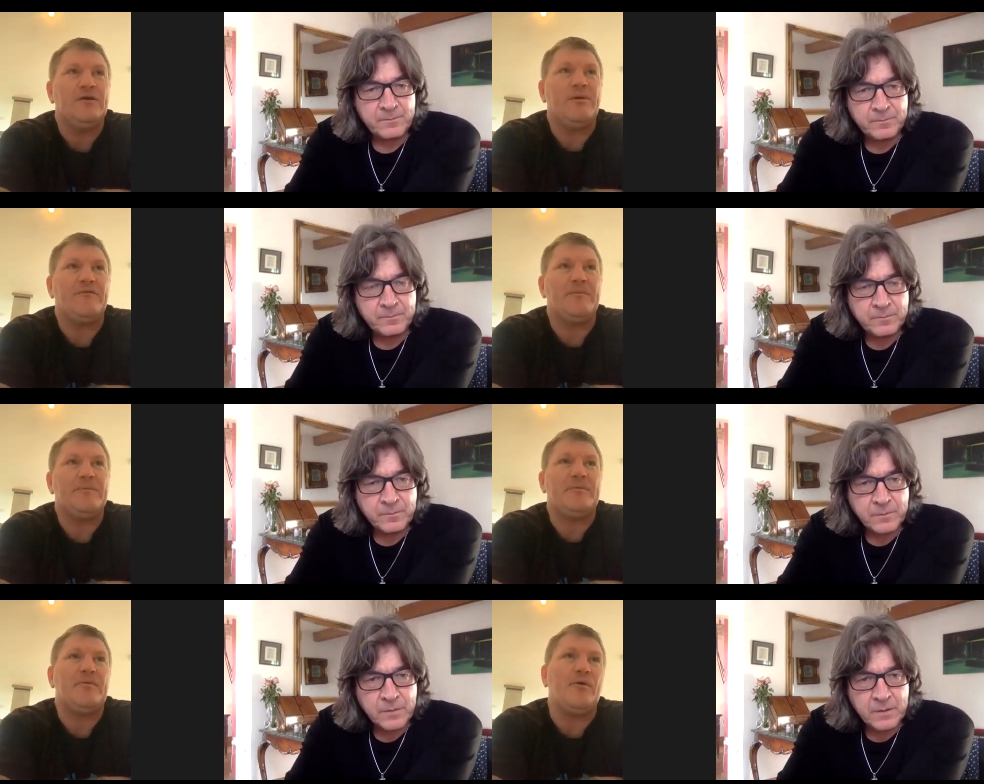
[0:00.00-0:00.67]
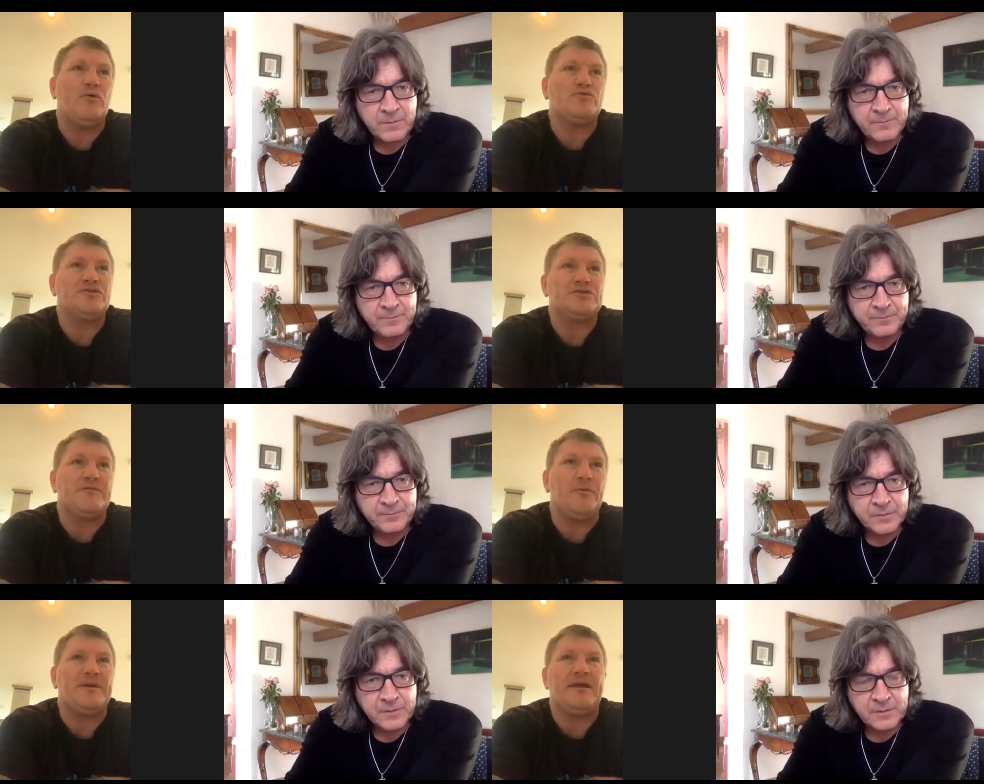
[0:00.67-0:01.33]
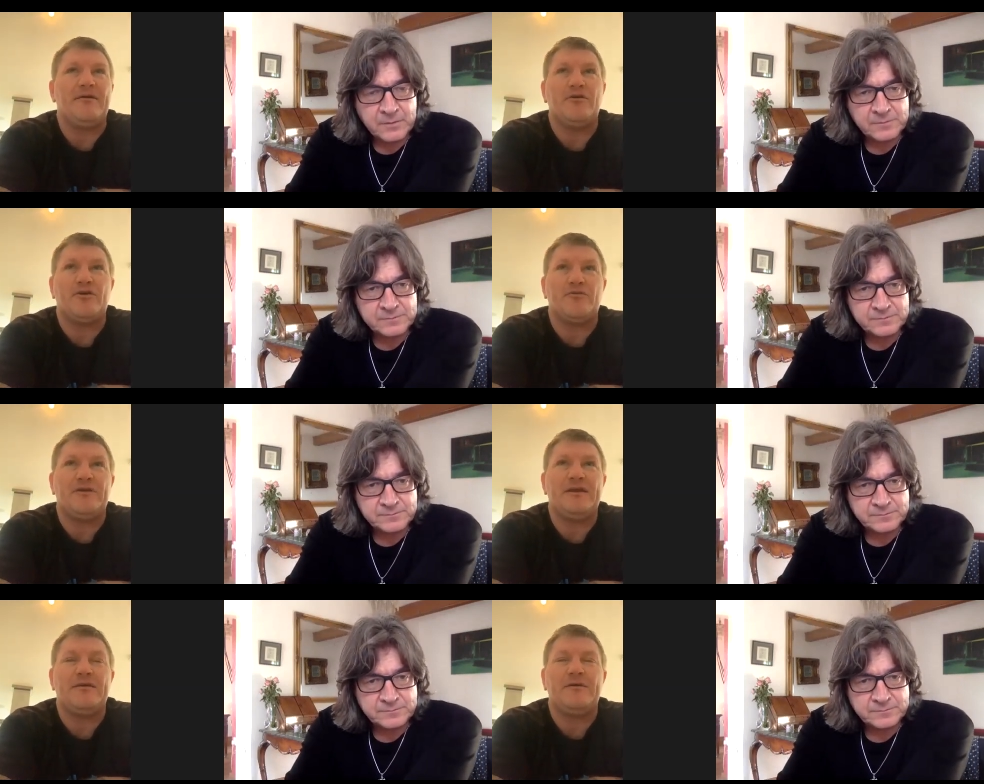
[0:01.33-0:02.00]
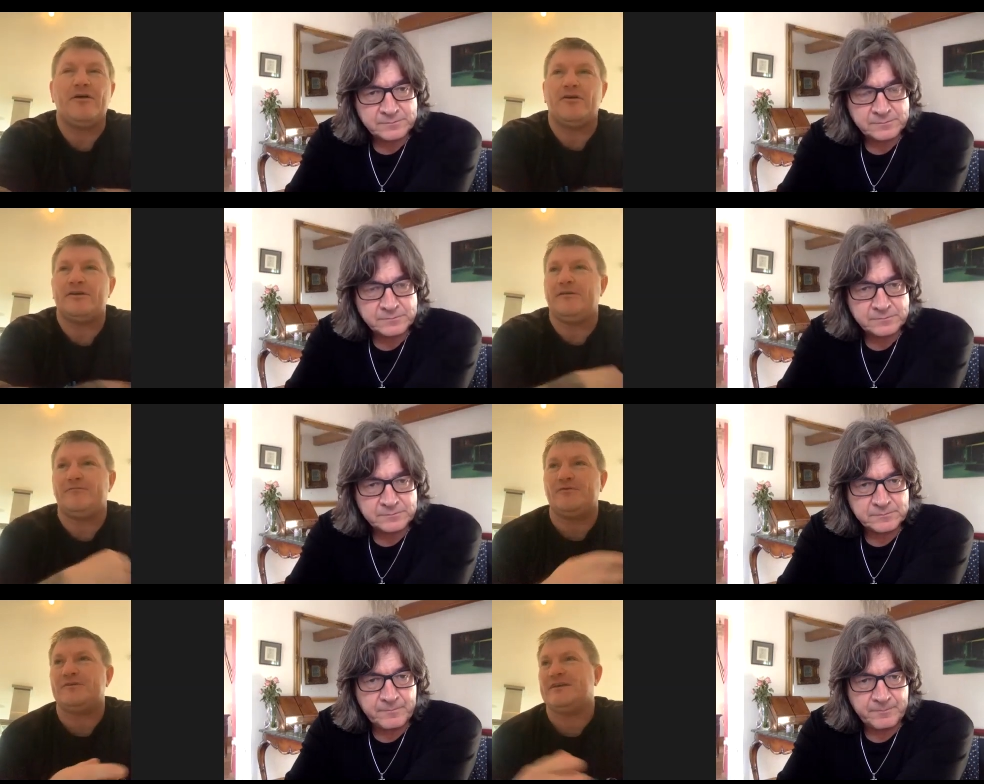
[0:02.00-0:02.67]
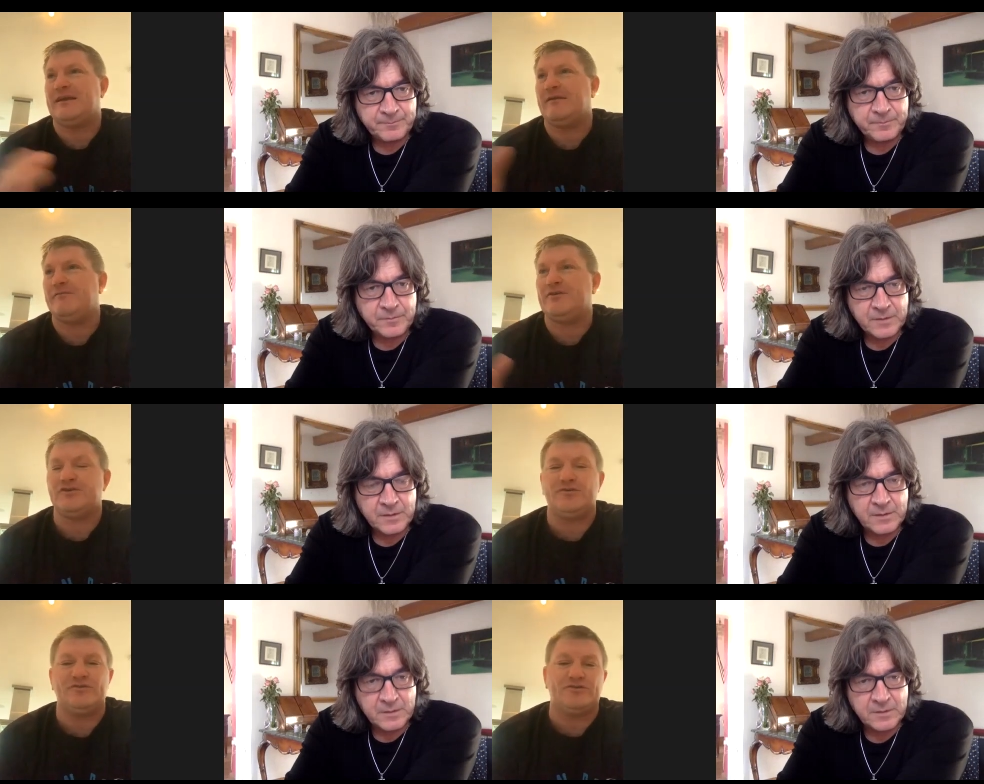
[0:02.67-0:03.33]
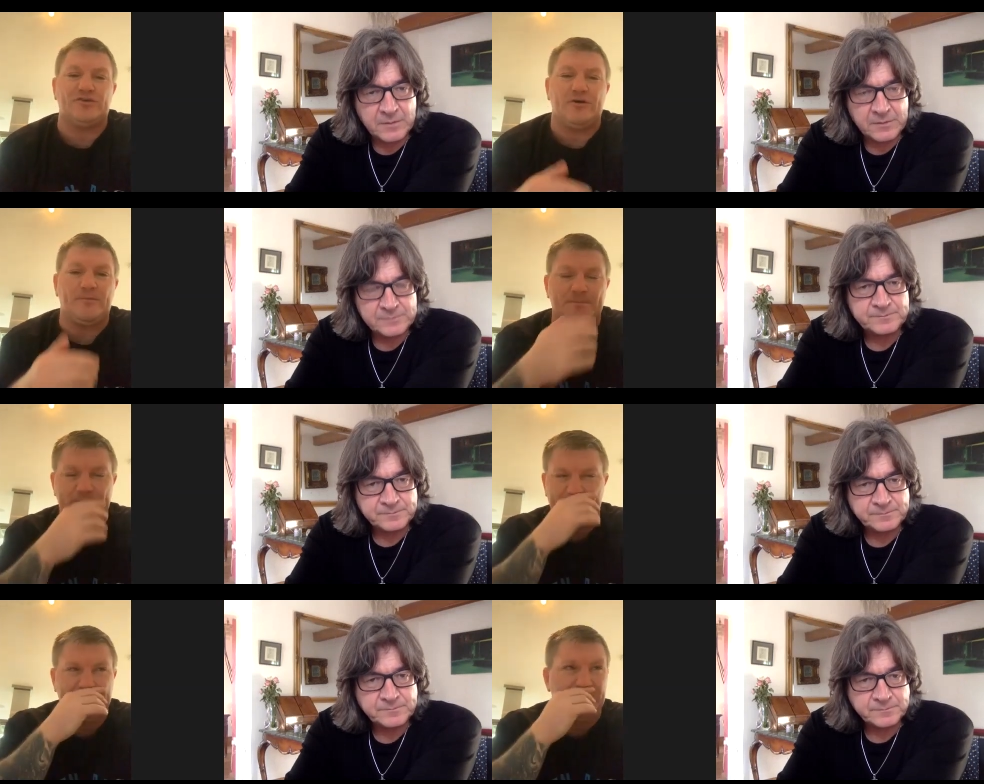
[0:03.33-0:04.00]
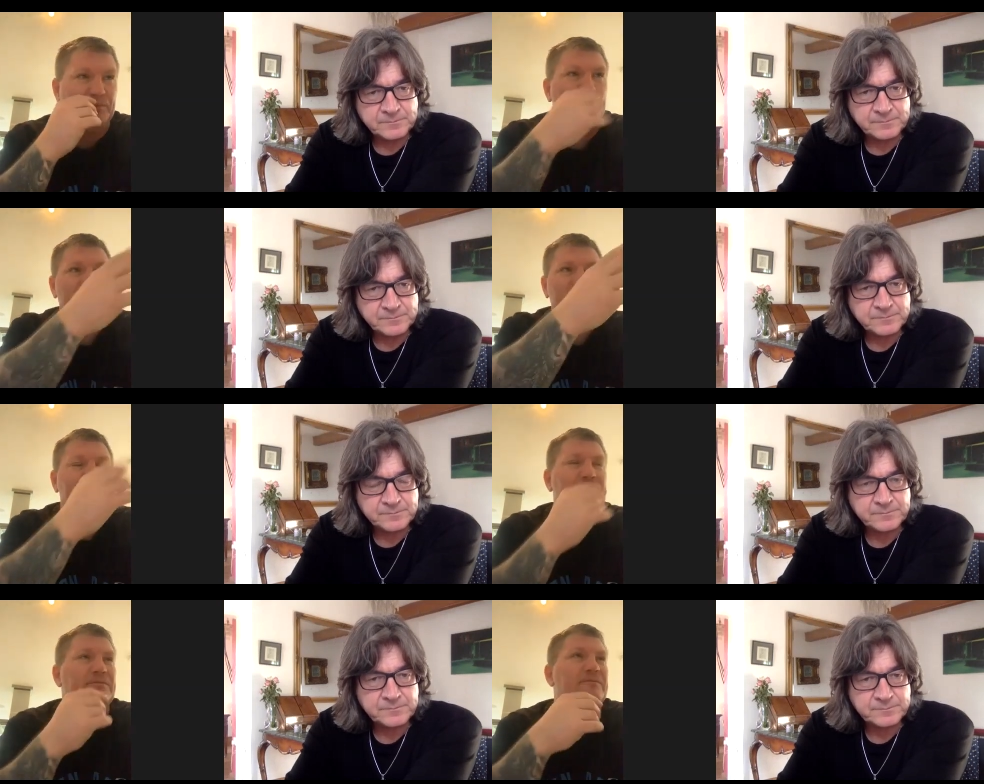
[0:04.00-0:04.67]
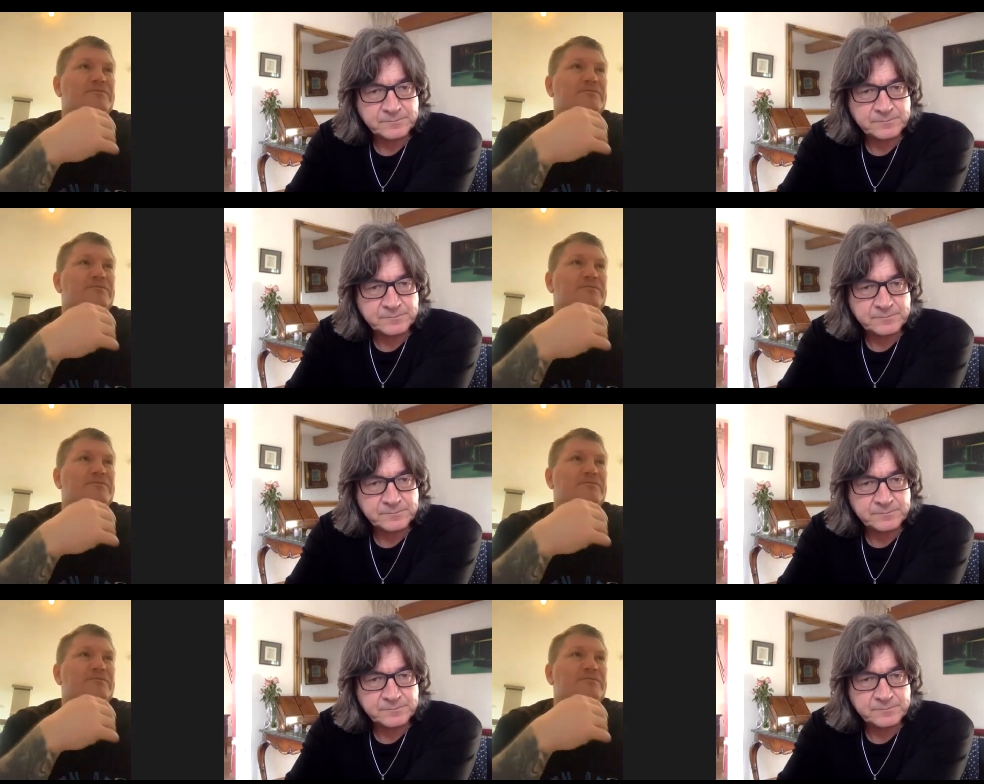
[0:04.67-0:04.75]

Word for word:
Speaker 1: whether it be promoters have not been able to agree, or different televisions, or just a person